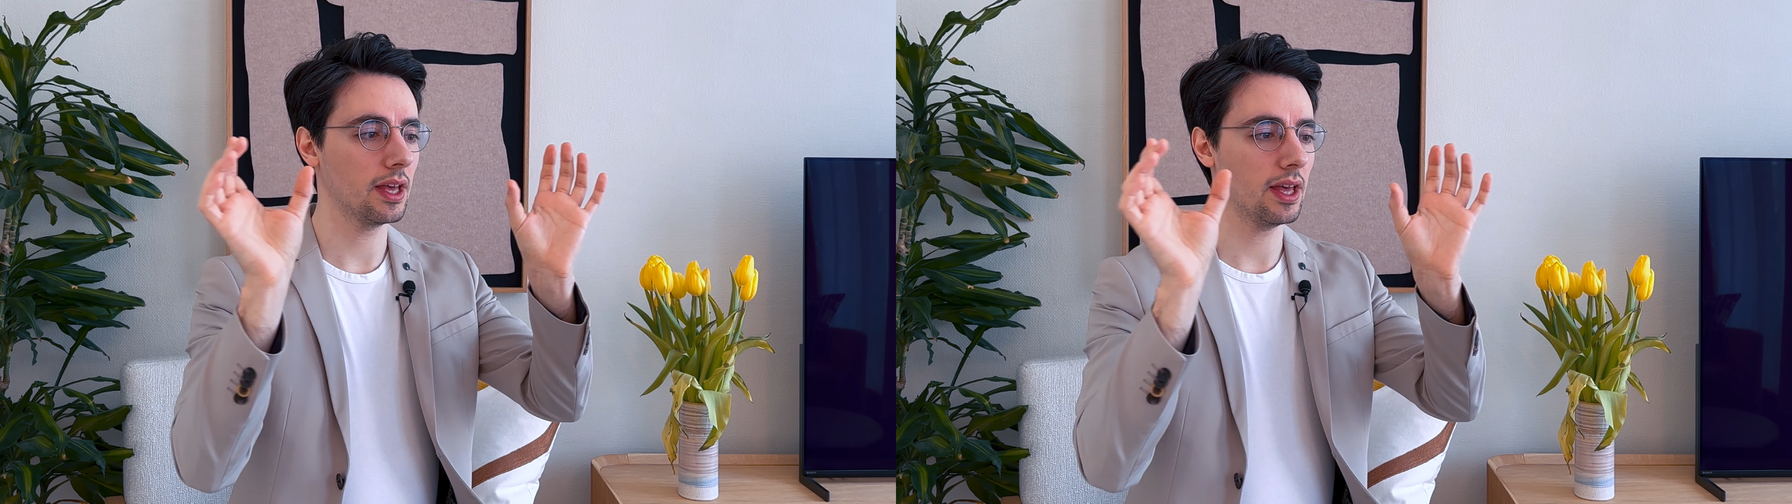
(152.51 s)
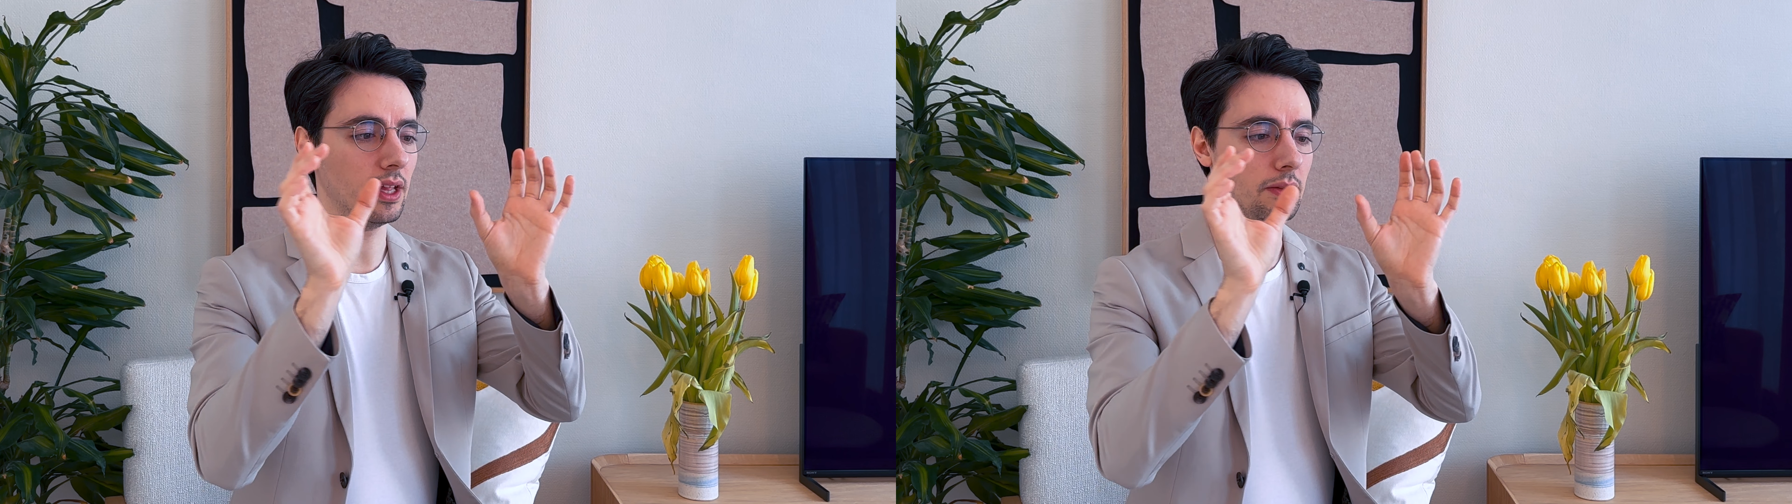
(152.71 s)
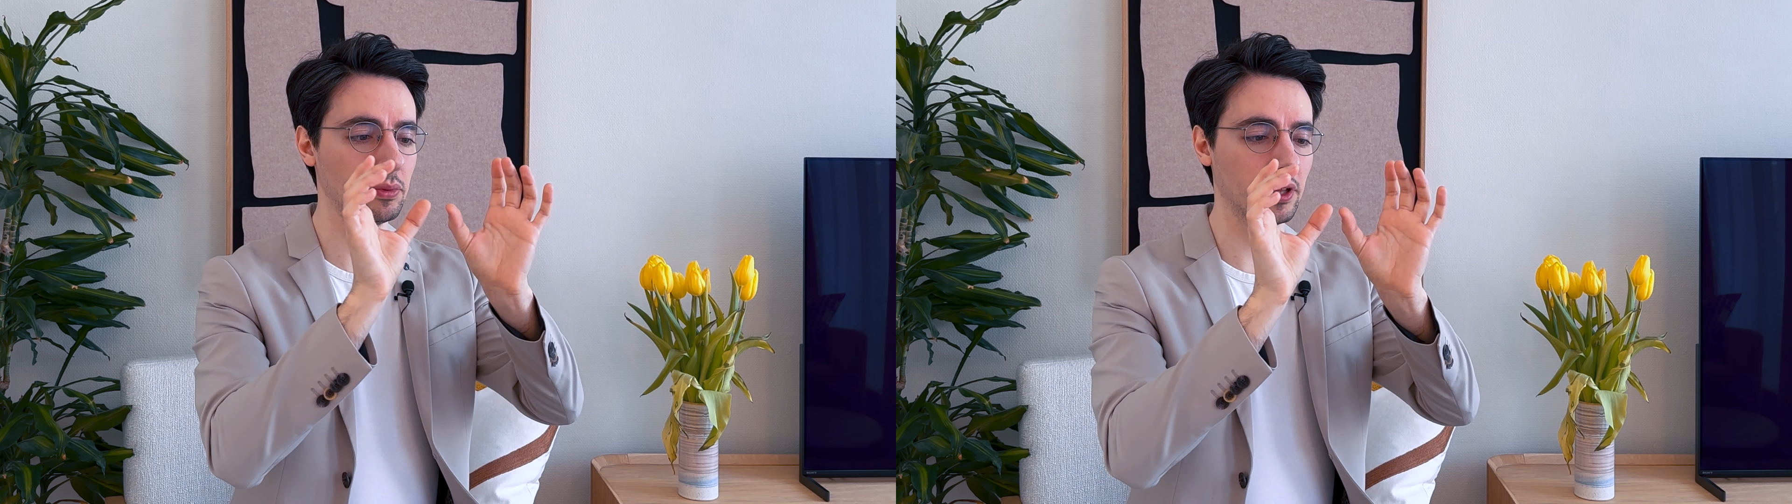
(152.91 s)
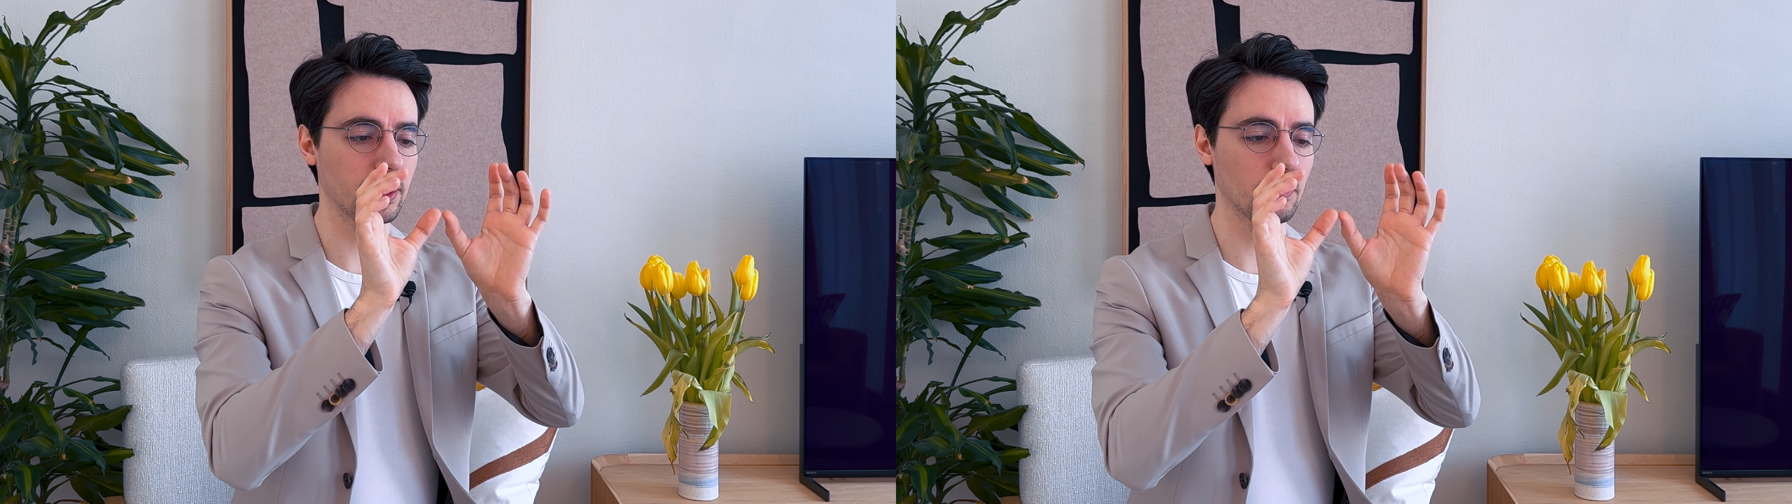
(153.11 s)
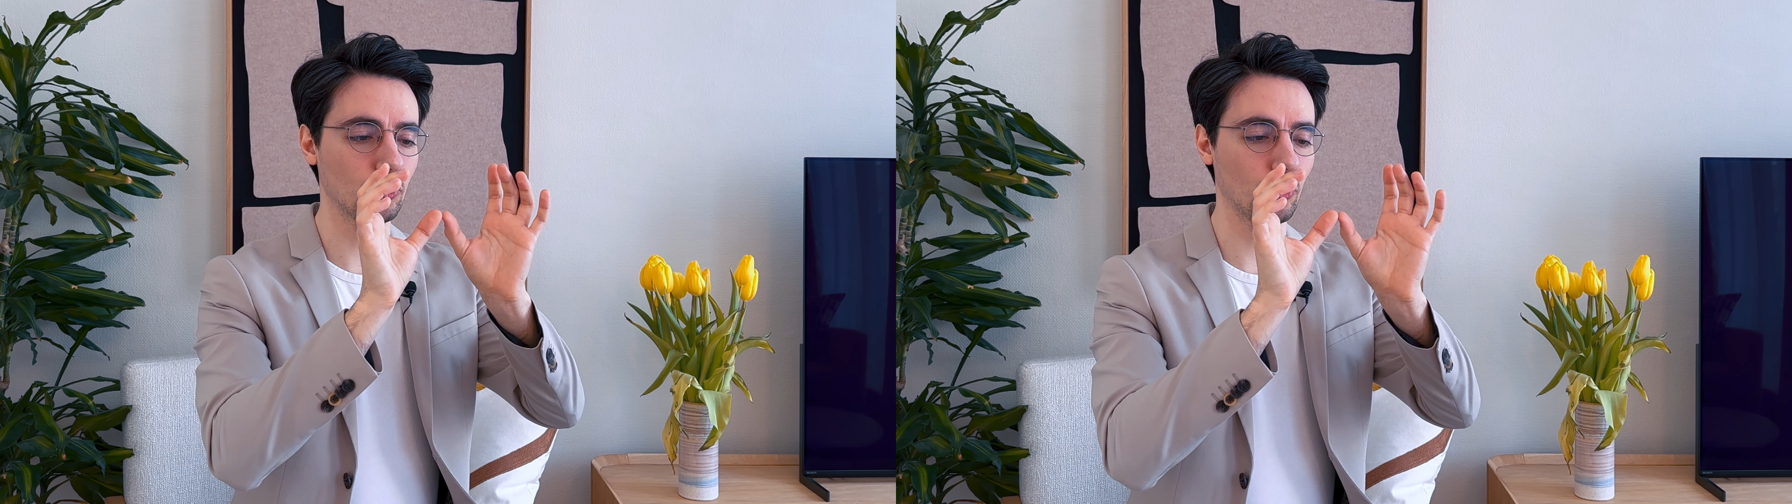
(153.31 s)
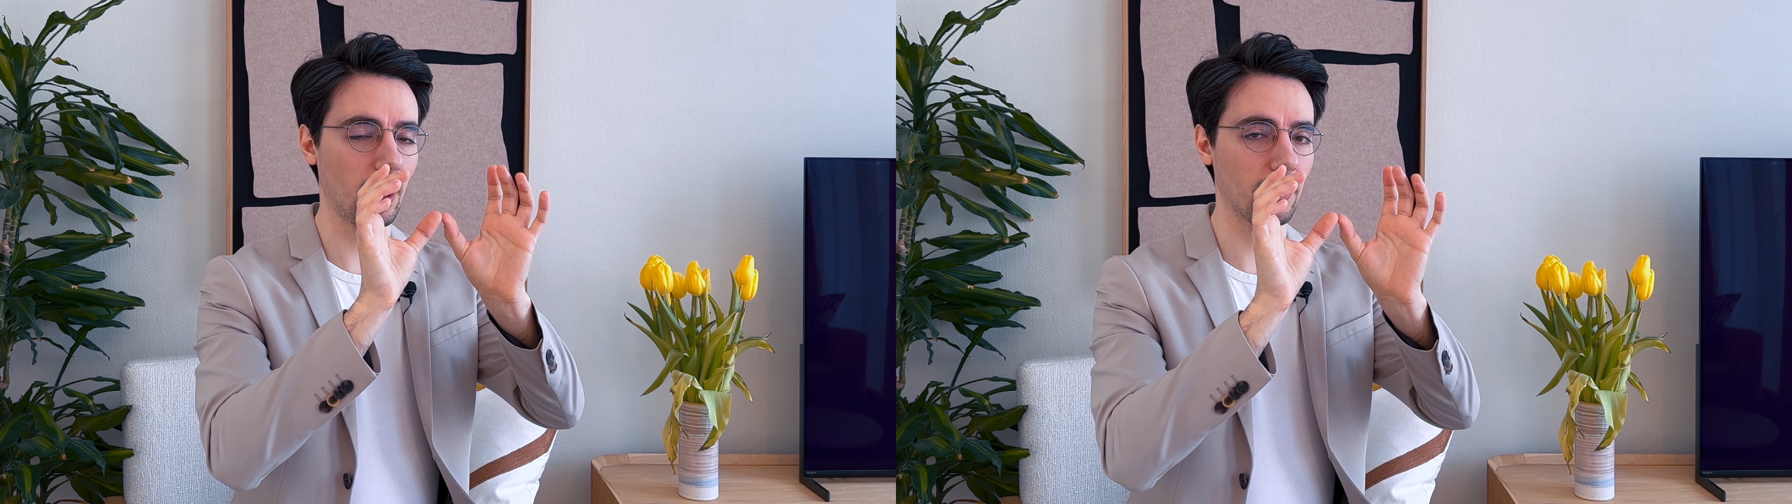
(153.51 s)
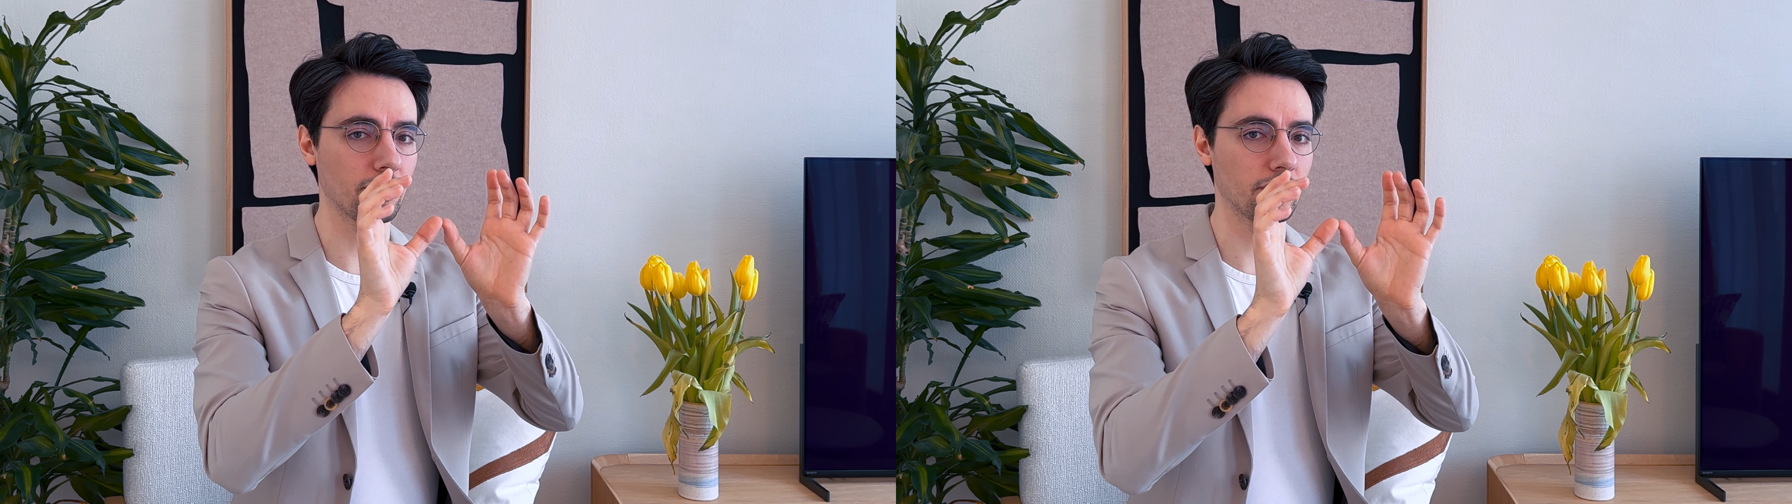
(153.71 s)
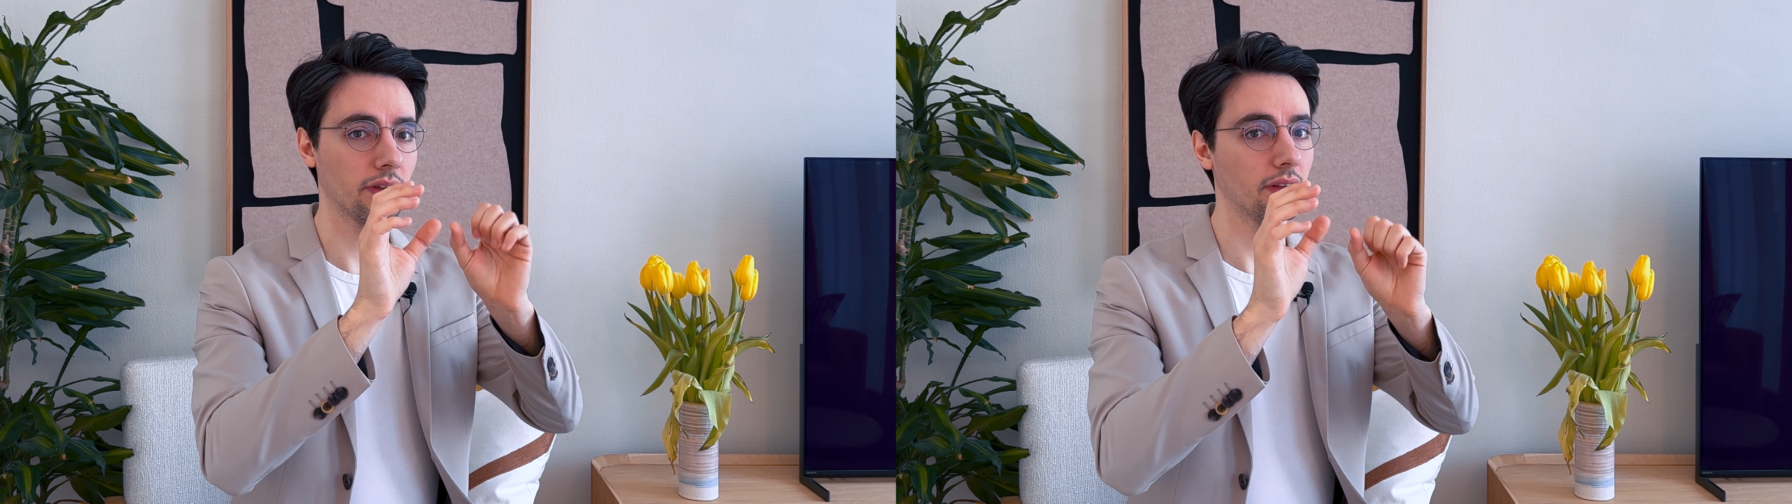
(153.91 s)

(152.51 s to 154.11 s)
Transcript: and play them together.